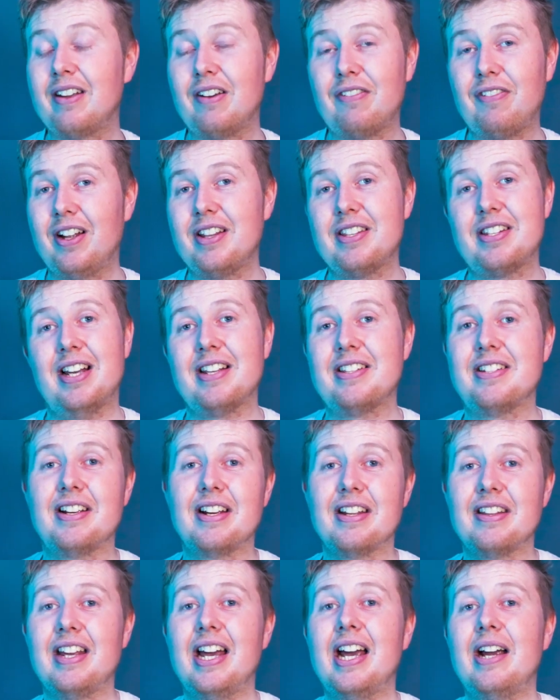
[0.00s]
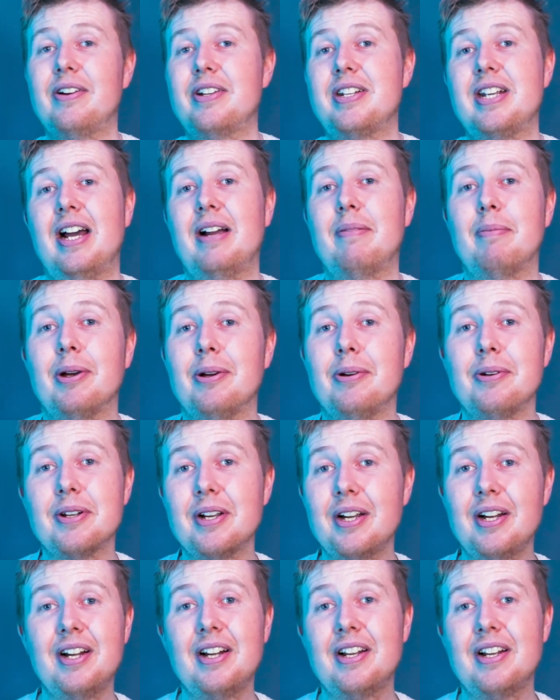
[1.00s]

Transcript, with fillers: they're fantastic in their attack mode.